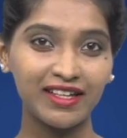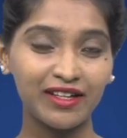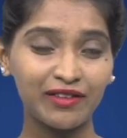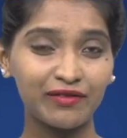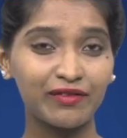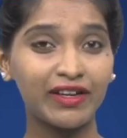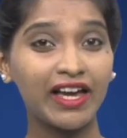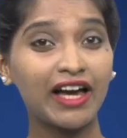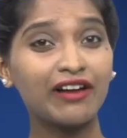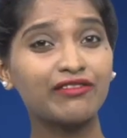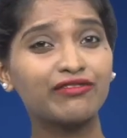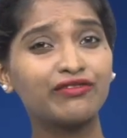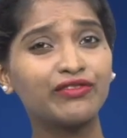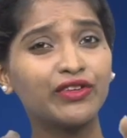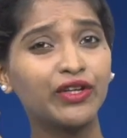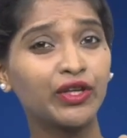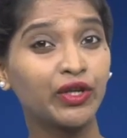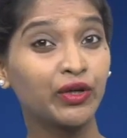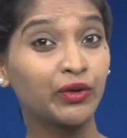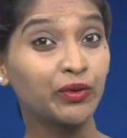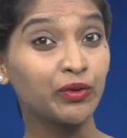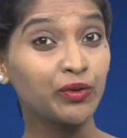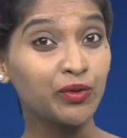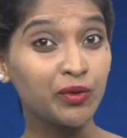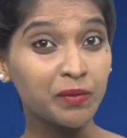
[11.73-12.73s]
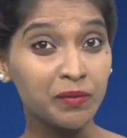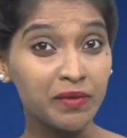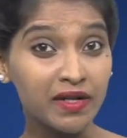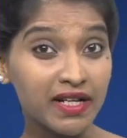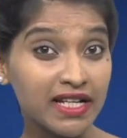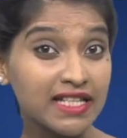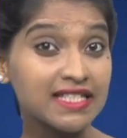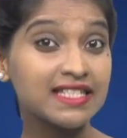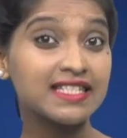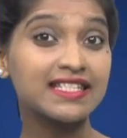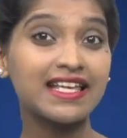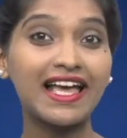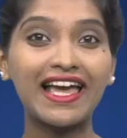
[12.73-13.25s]
We have
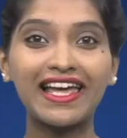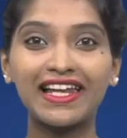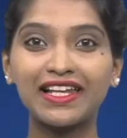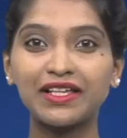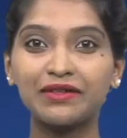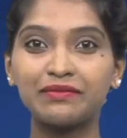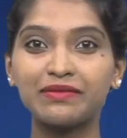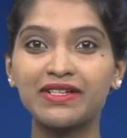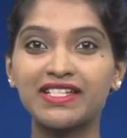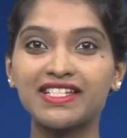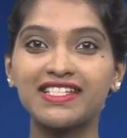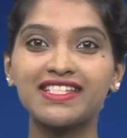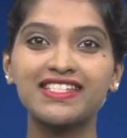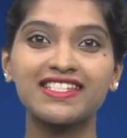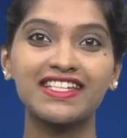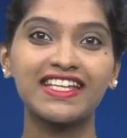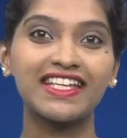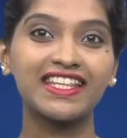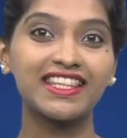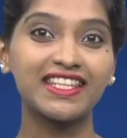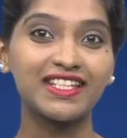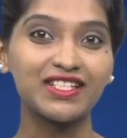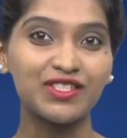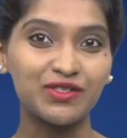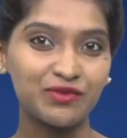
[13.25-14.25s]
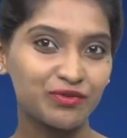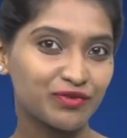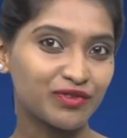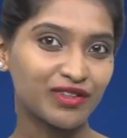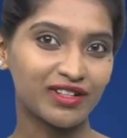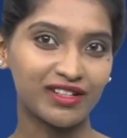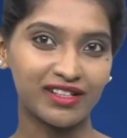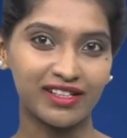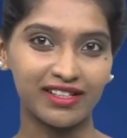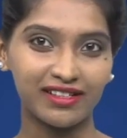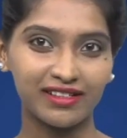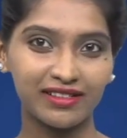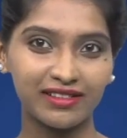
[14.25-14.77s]
numerous elements in this
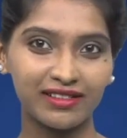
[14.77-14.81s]
world.